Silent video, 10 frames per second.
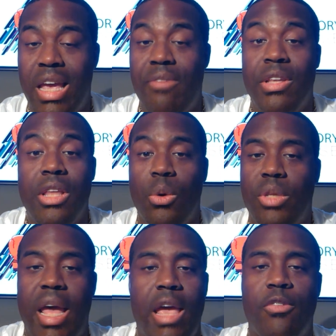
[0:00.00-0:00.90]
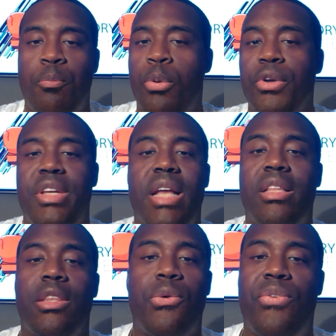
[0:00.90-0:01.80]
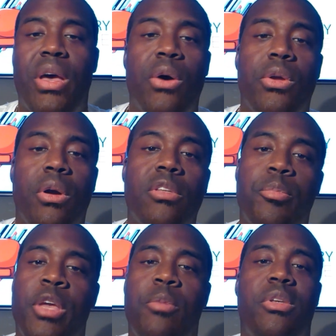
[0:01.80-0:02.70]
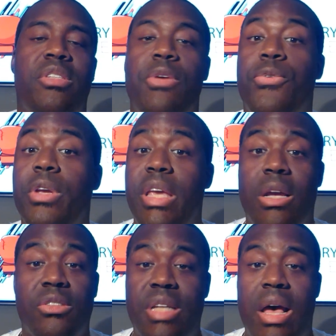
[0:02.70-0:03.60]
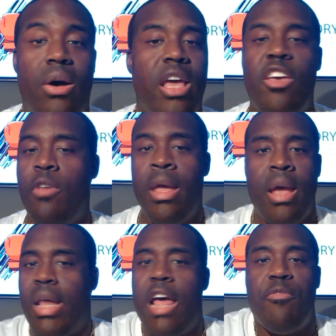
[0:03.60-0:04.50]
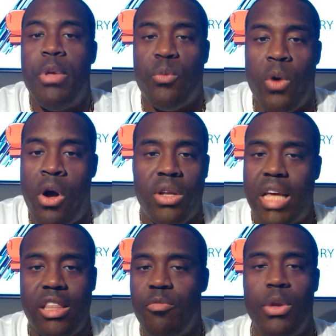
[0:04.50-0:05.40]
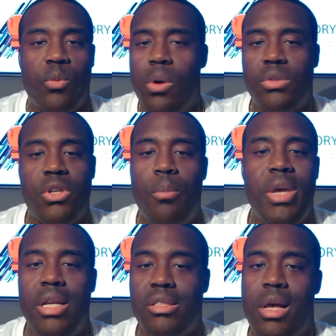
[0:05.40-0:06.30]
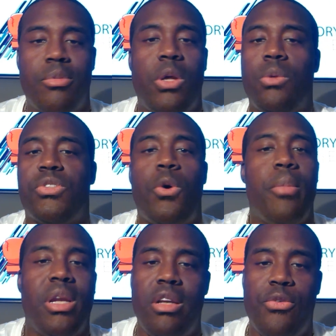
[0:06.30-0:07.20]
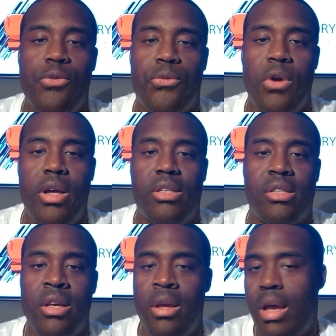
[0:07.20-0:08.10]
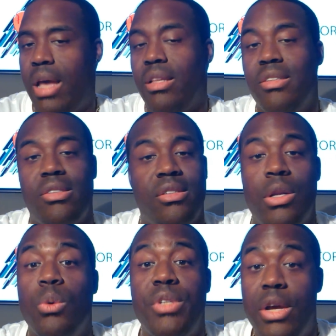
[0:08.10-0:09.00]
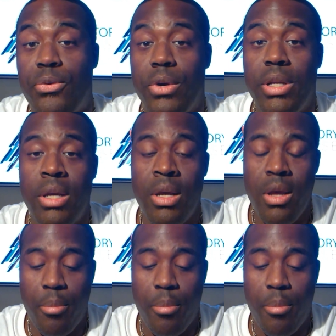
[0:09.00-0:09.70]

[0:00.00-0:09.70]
even though they have predicted the failure of the P B C for years now and, and have been wrong, like they've been wrong so many times on so many different fronts. And this is no different.